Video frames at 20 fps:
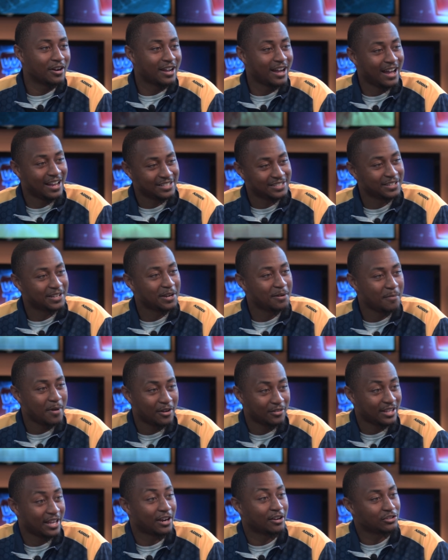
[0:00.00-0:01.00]
guys to come
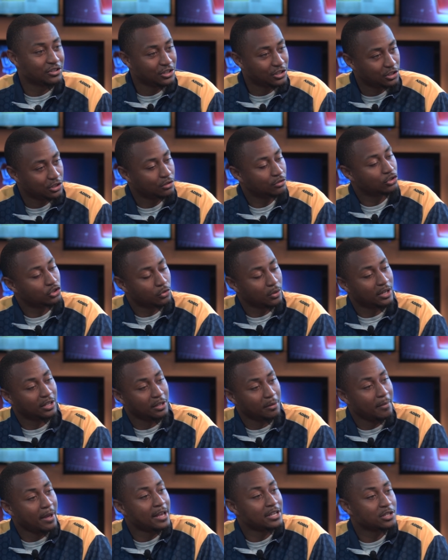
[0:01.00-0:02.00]
out that are just strictly
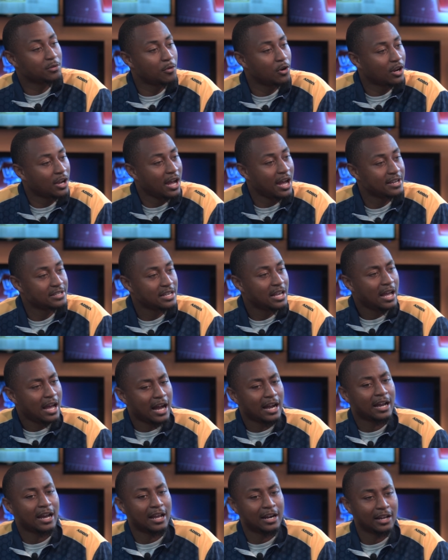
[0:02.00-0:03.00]
basketball guys. Uh-huh.
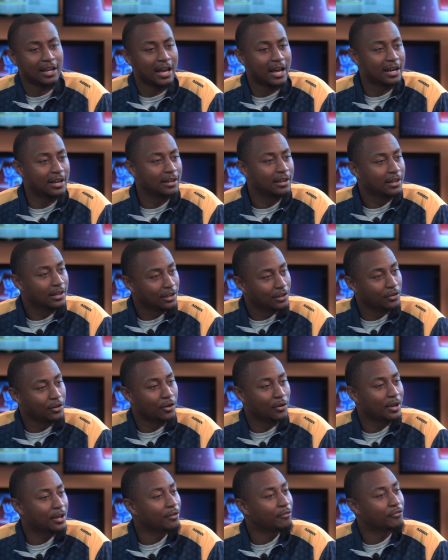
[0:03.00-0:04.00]
I kind of got to, you
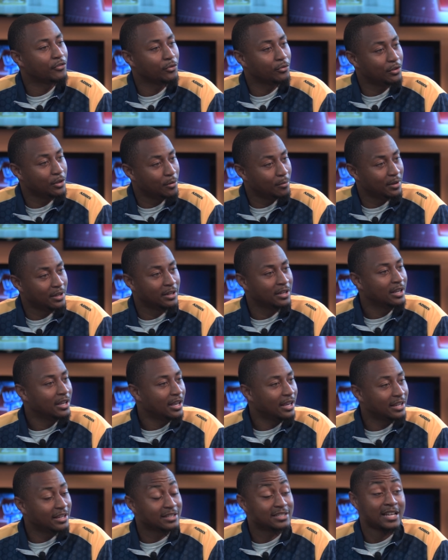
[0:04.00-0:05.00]
know, interview them and,
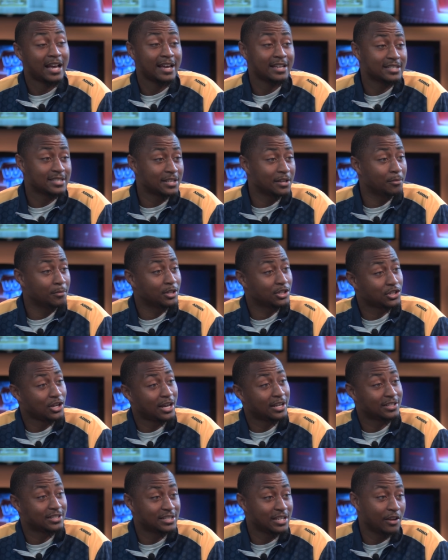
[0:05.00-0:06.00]
and entice them and try
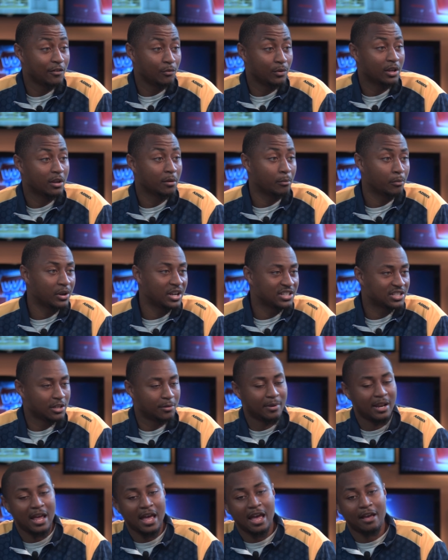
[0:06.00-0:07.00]
to see if we can bring some
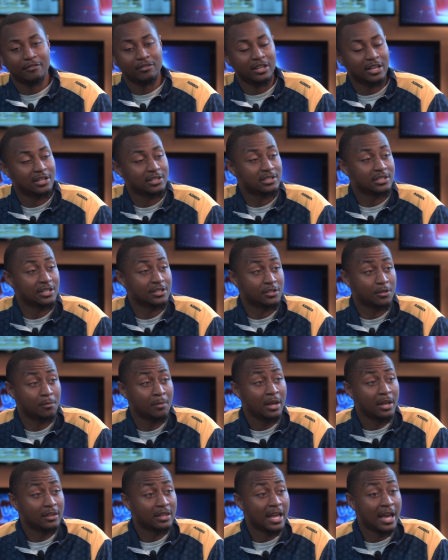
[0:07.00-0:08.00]
of that athleticism
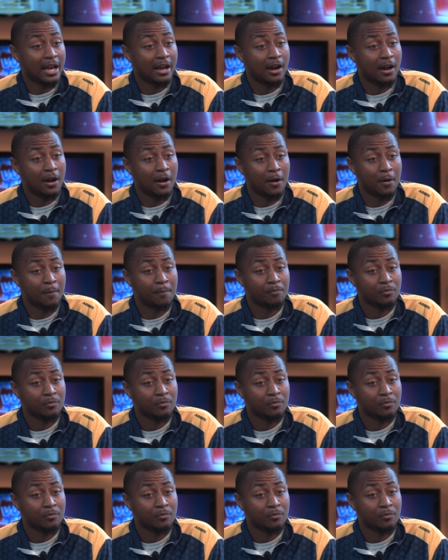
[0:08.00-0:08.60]
that um,